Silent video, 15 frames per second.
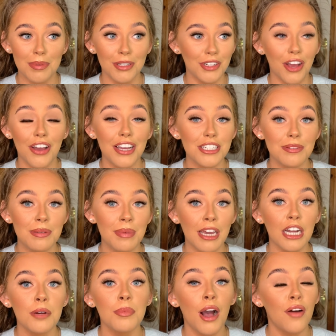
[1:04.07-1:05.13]
how I do my
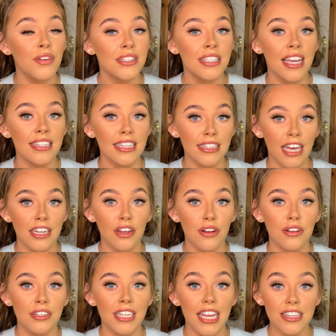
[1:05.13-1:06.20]
makeup. Obviously I did that
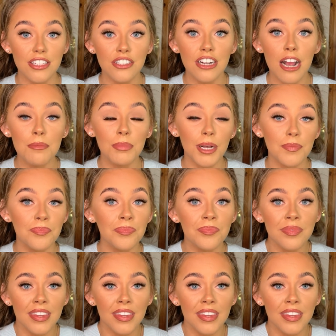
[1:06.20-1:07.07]
on Instagram, but